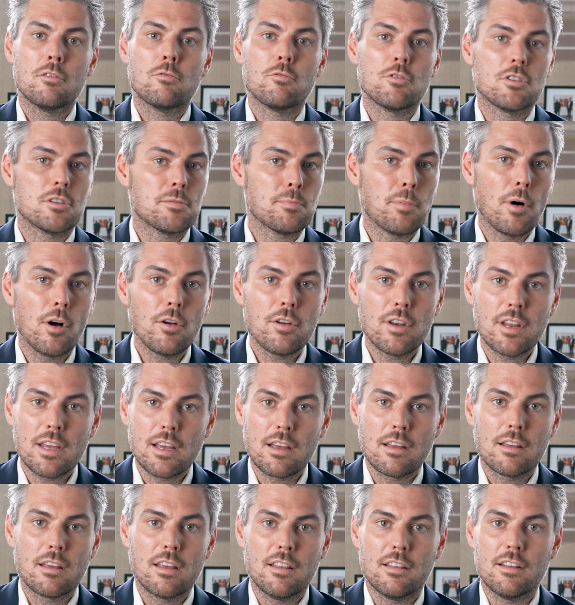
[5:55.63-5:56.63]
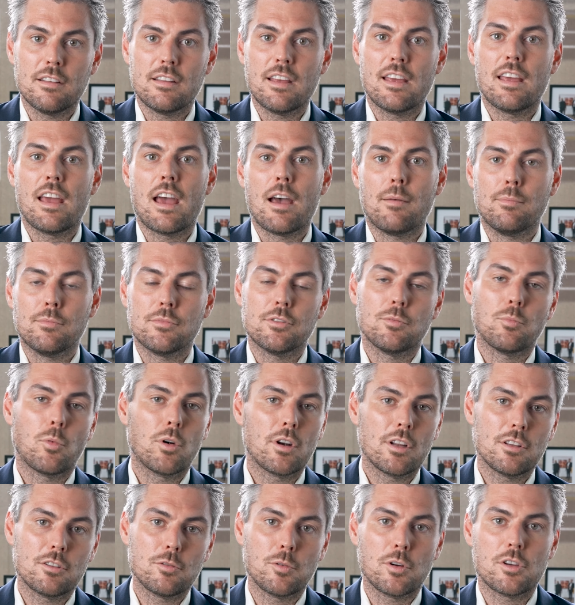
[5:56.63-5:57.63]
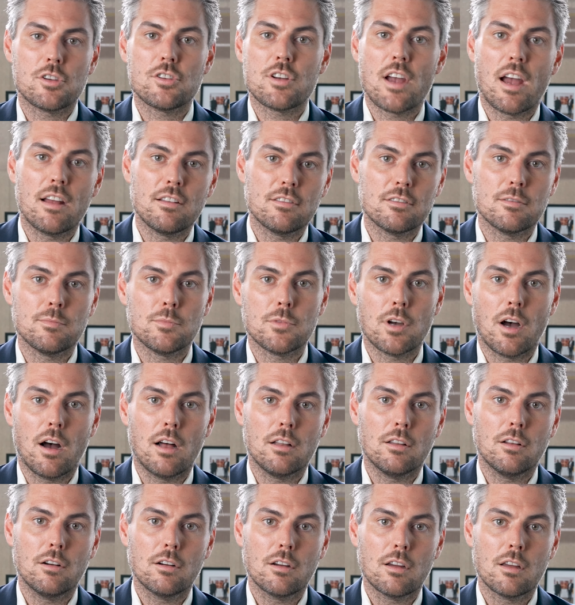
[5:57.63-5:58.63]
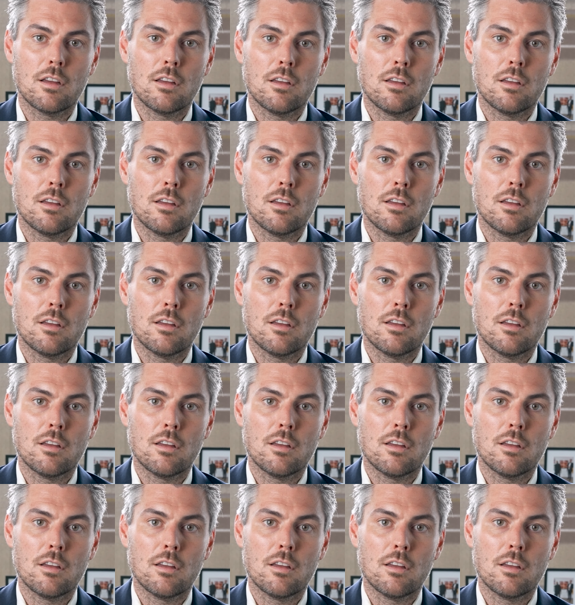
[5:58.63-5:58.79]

responding in the DMs and wanting to exchange some dialogue.